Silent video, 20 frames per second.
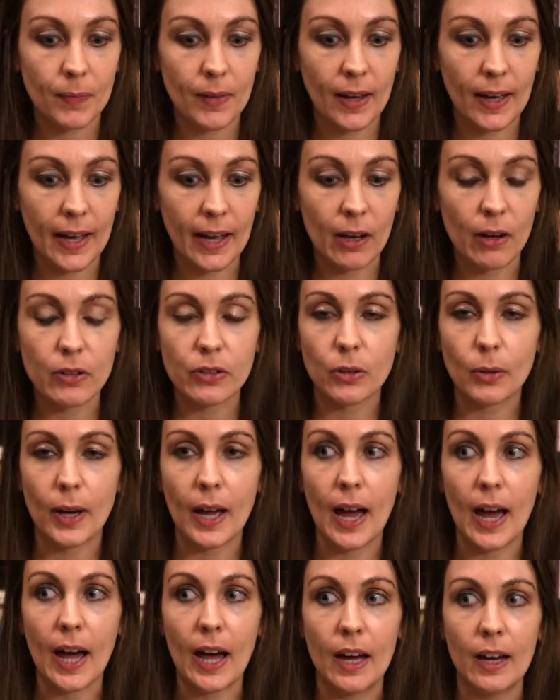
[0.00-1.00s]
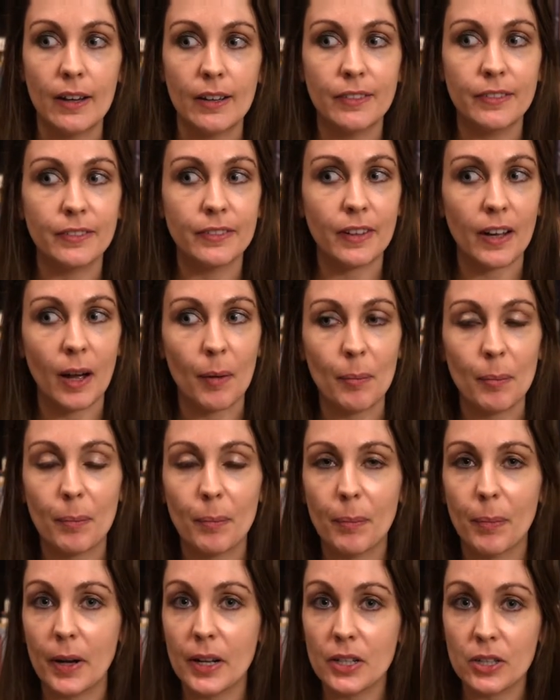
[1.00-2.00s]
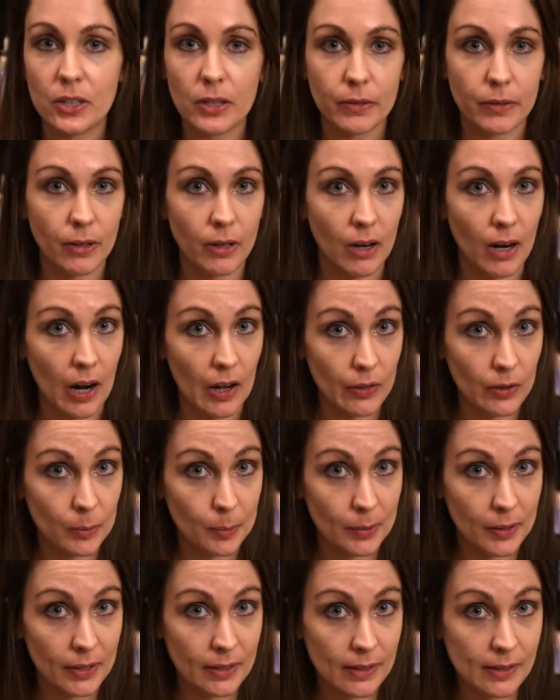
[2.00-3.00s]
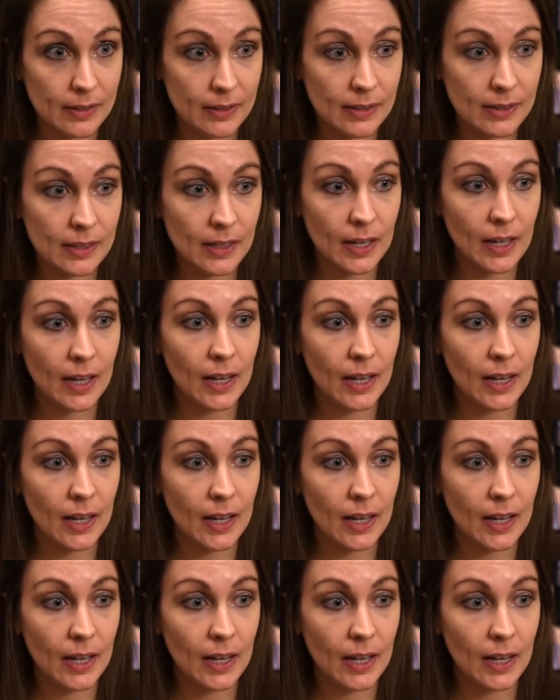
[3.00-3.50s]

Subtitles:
I also have a bunch of her other books.